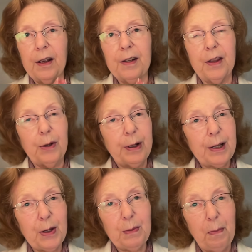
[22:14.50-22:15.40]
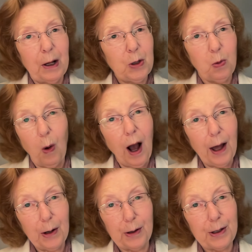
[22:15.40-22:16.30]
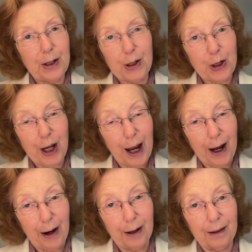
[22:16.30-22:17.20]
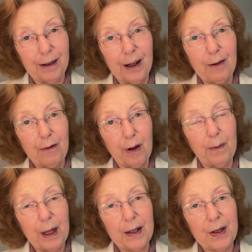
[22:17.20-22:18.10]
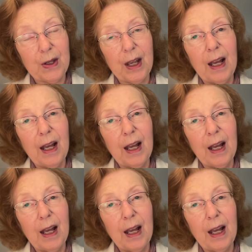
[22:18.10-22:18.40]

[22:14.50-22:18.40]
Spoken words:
there isn't much water to share from this